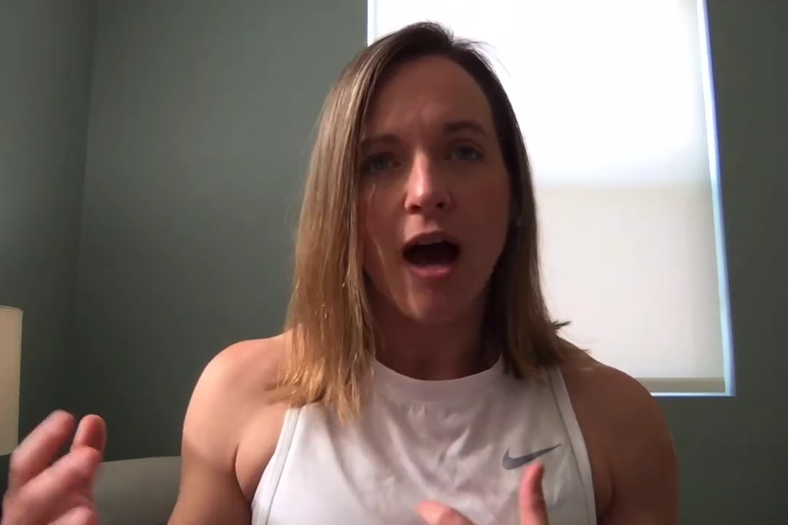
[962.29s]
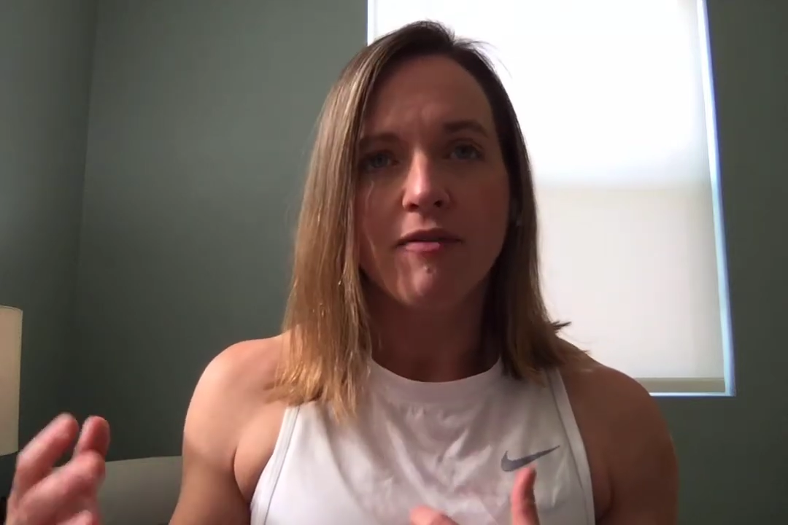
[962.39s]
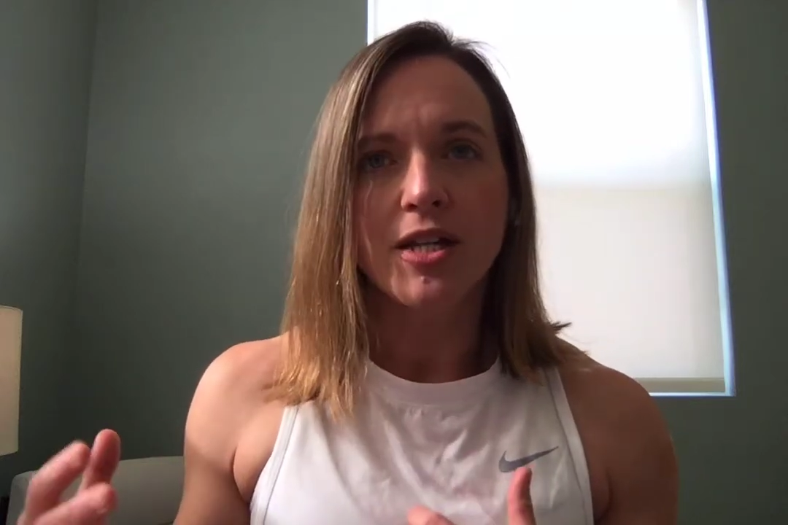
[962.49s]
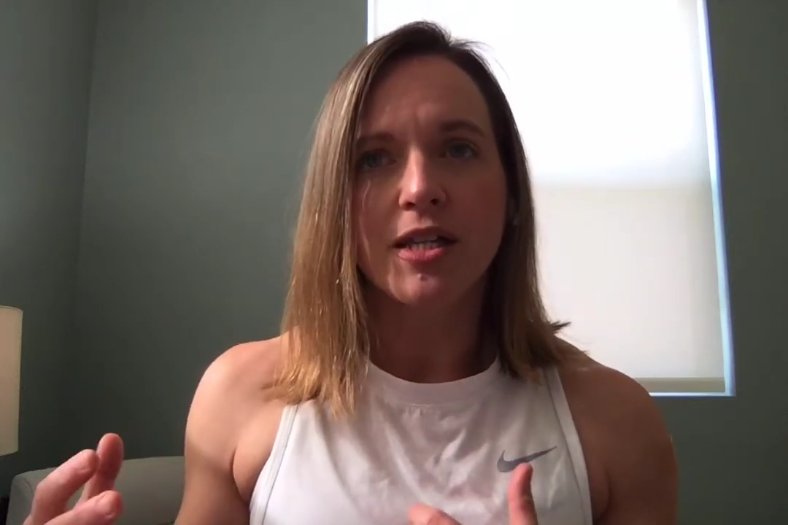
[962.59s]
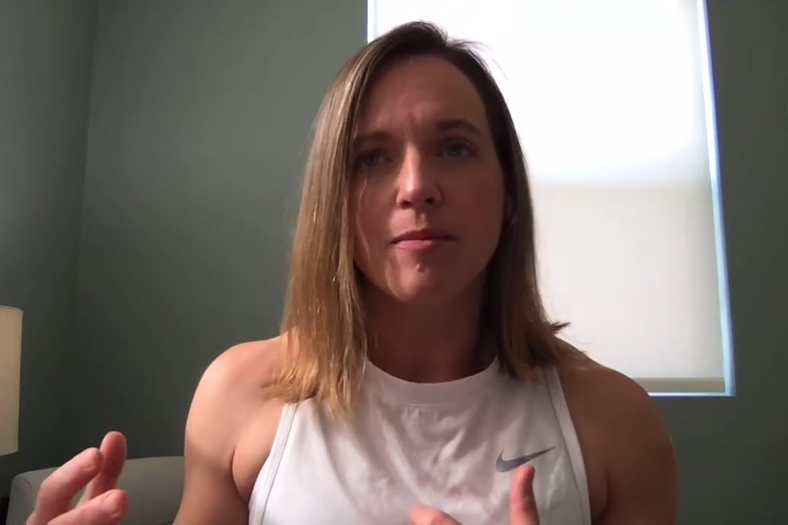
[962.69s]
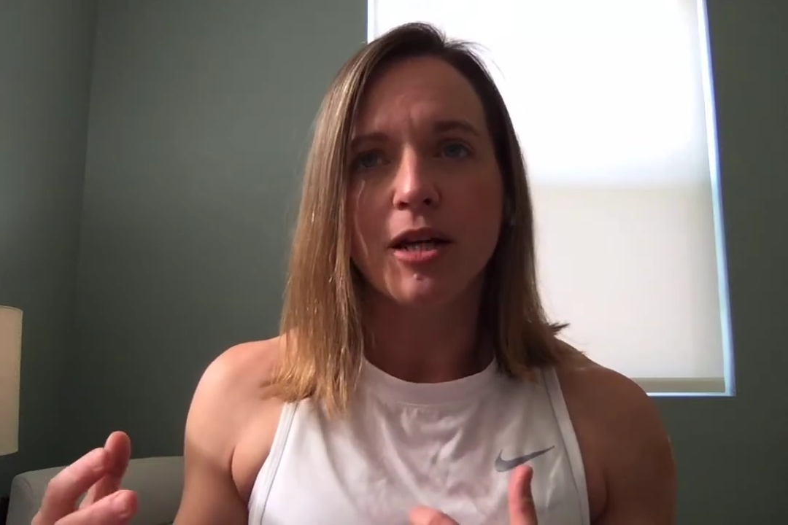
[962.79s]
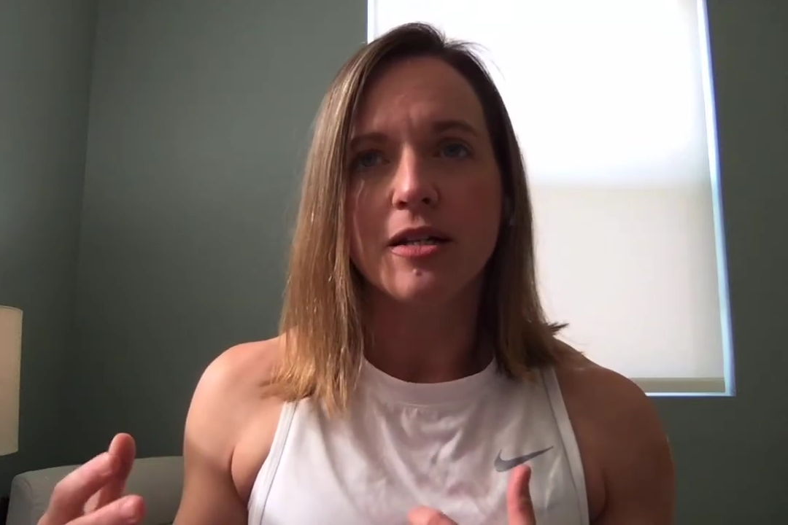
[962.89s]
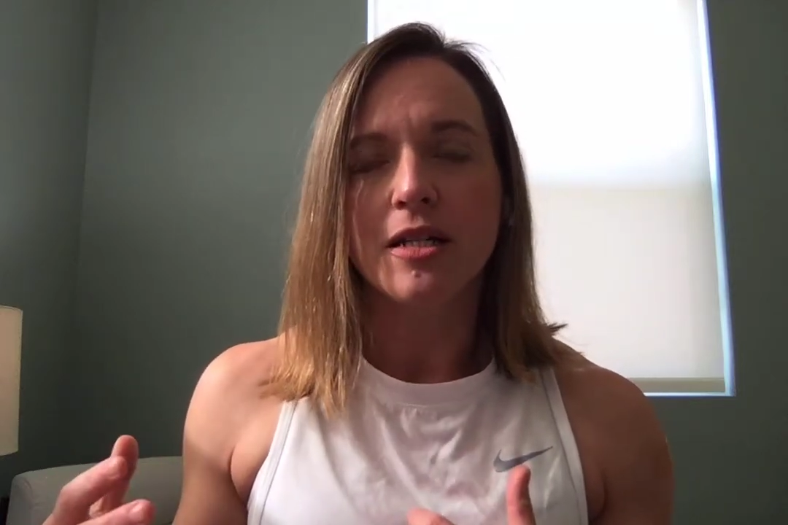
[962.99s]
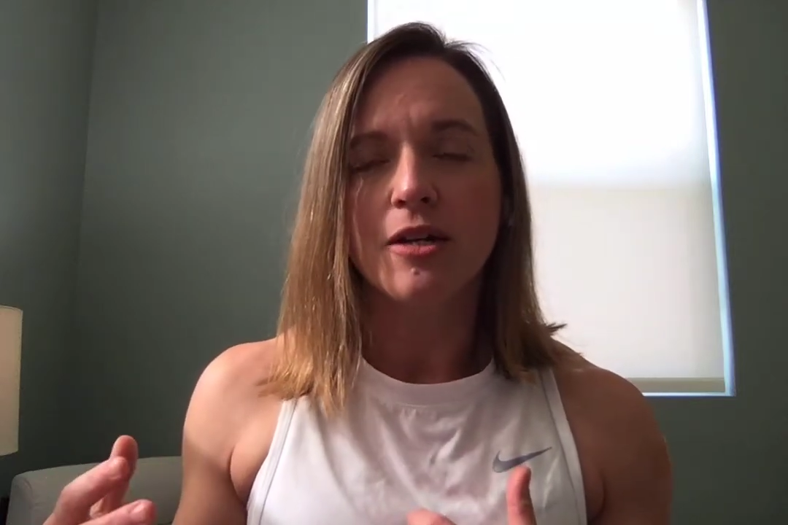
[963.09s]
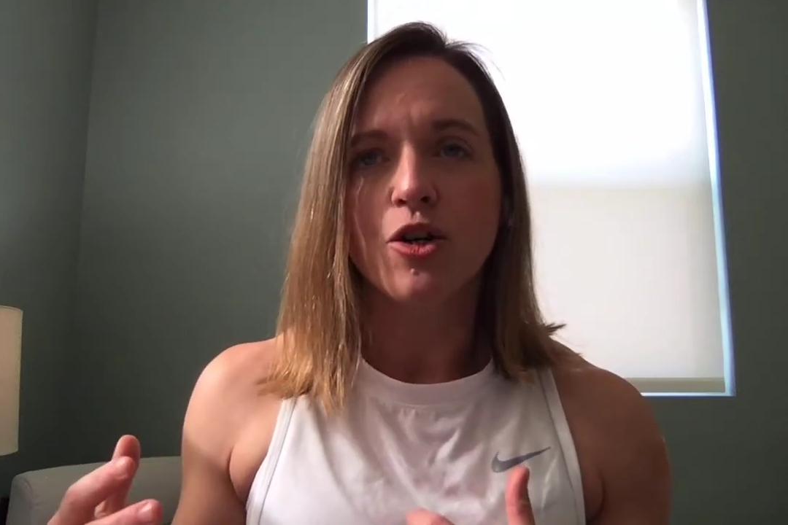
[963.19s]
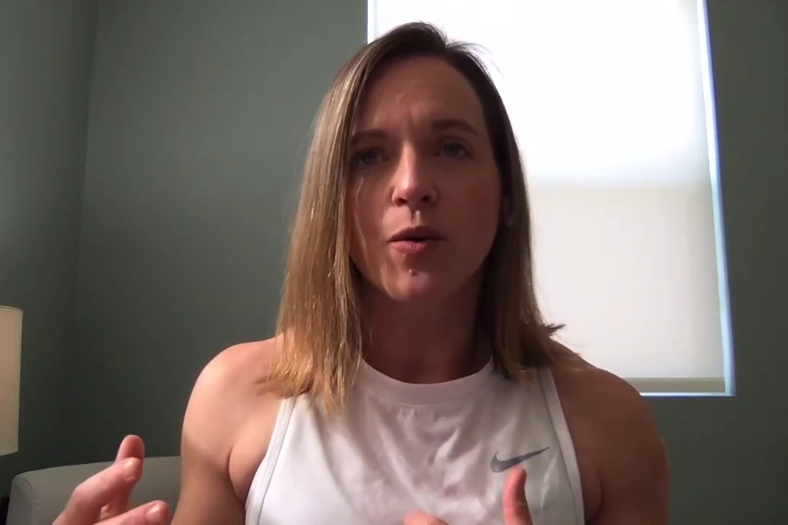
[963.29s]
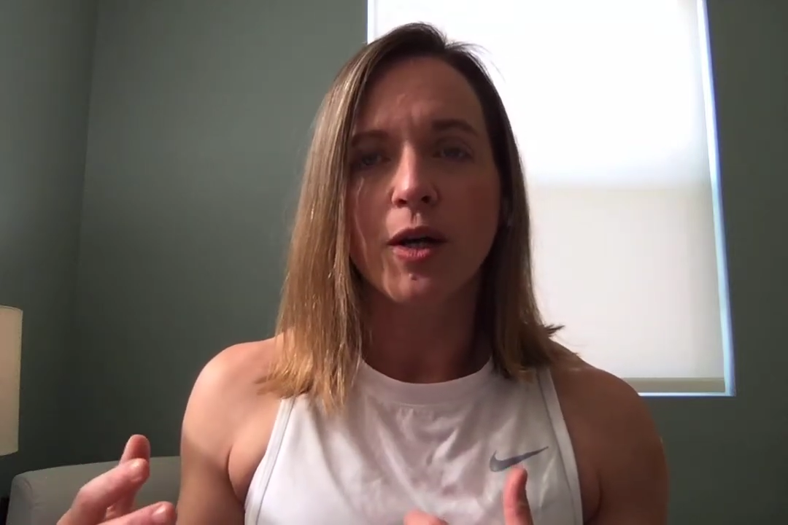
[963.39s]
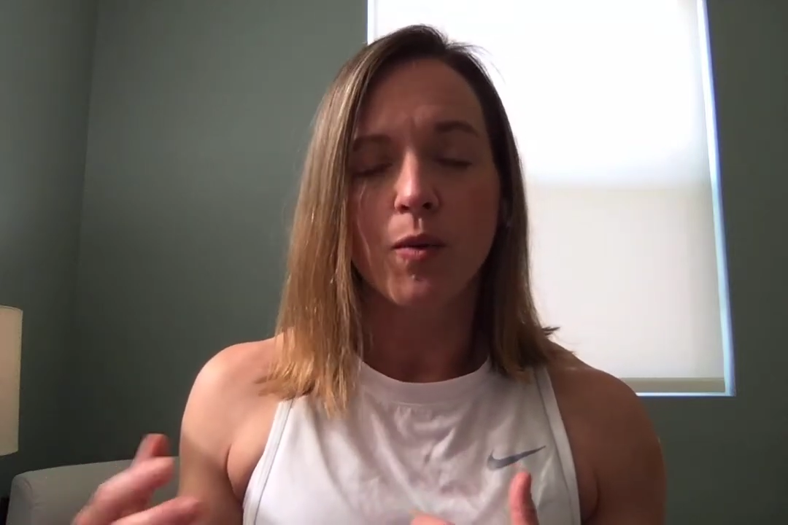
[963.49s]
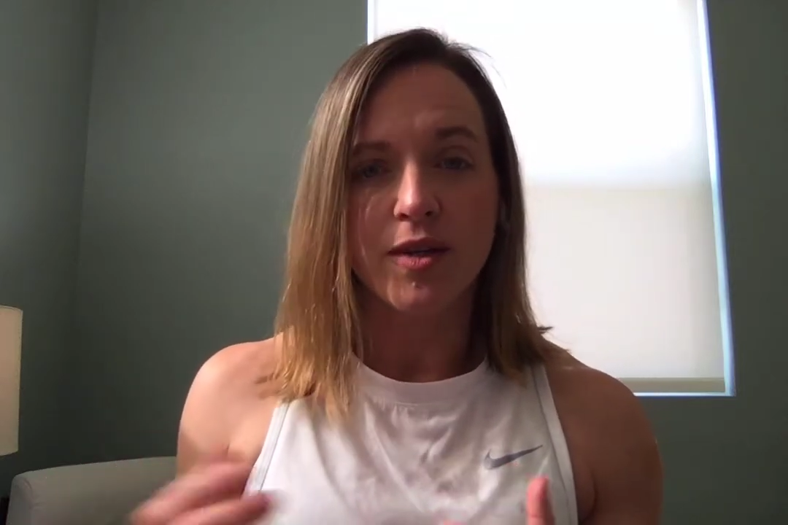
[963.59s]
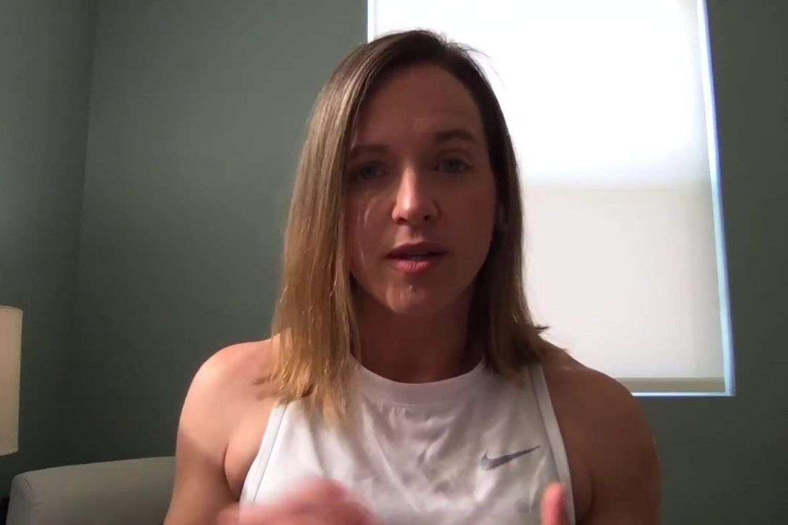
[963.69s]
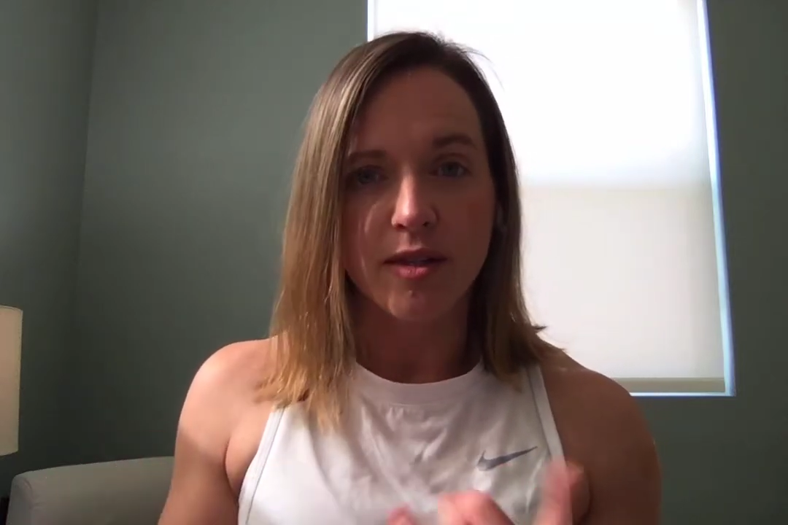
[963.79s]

obviously be continuing with